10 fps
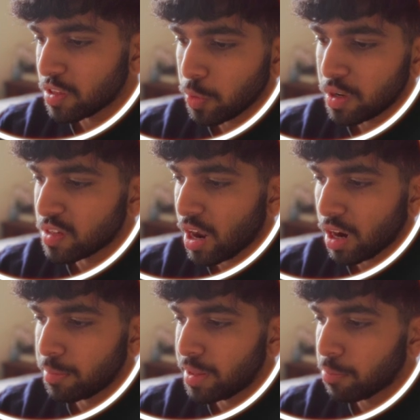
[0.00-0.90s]
for this one is
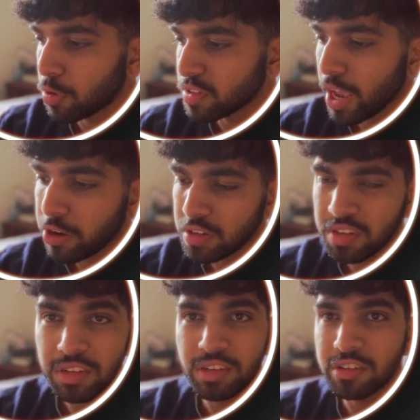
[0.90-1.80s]
not going to be the most
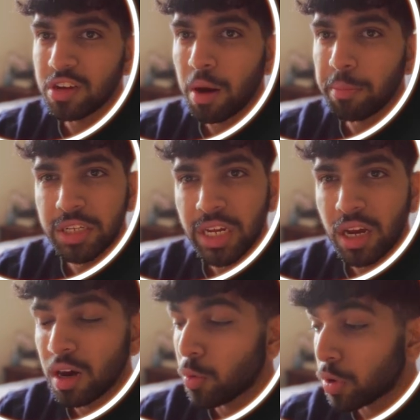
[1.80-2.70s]
accurate since there's not much
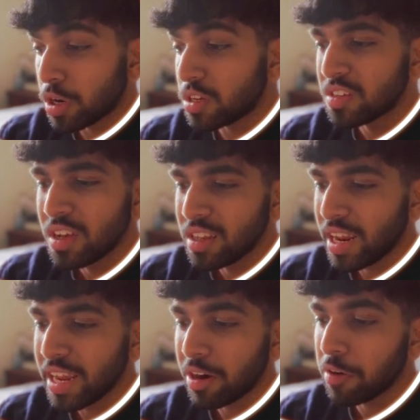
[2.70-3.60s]
words
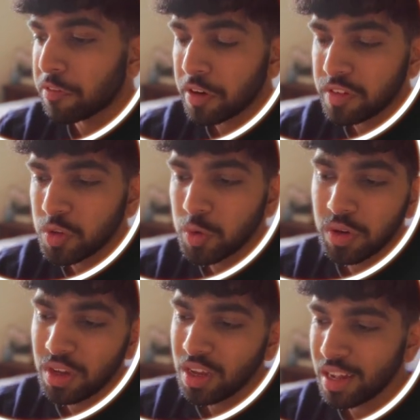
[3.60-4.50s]
that it can refer
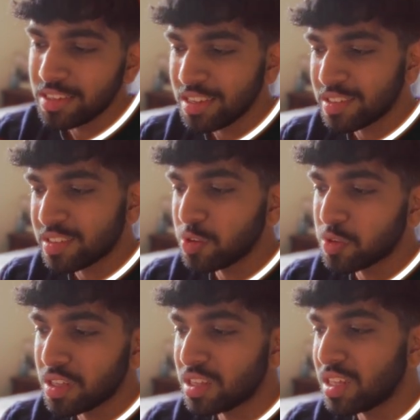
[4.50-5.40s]
to. It's just
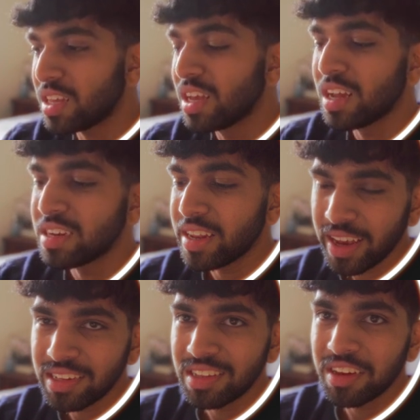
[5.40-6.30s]
using the
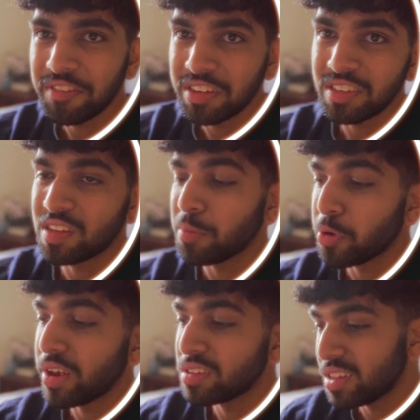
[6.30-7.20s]
text versus
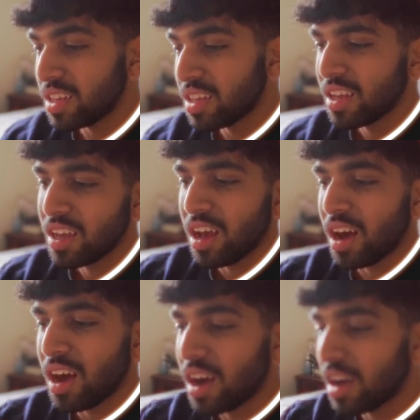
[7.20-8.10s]
WASD.
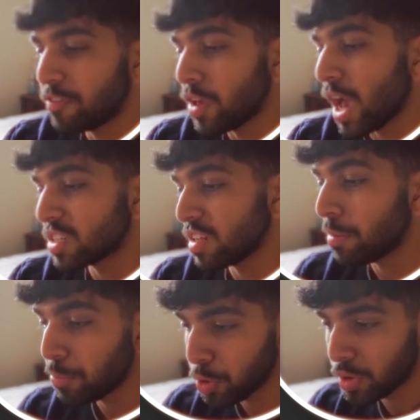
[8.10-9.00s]
If you
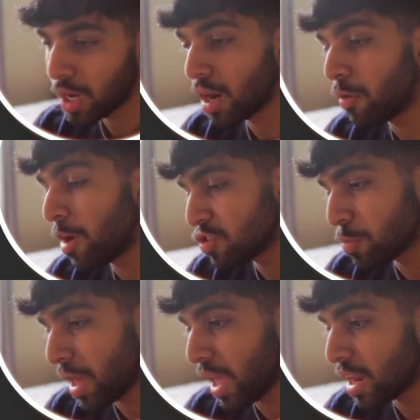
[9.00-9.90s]
actually impute a
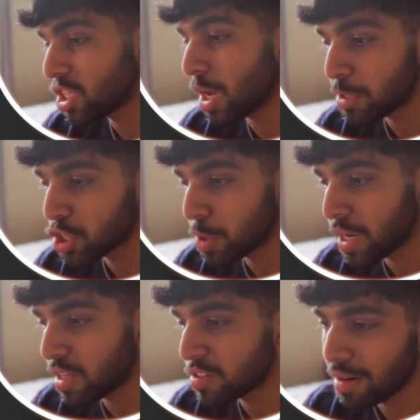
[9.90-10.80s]
resume and a job
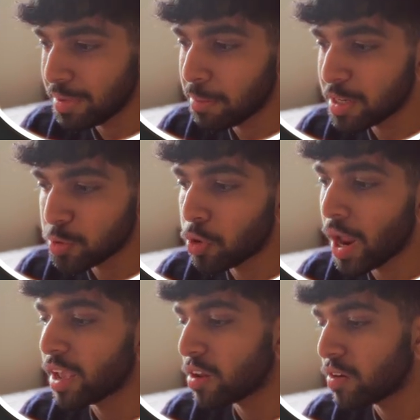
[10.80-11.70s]
description, it's going to be much
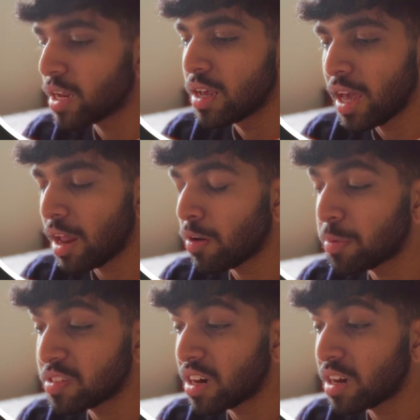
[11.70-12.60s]
more accurate and
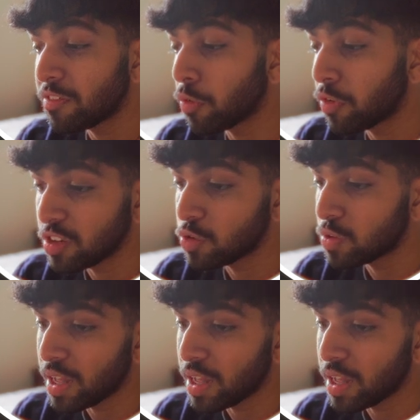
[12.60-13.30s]
representative of where you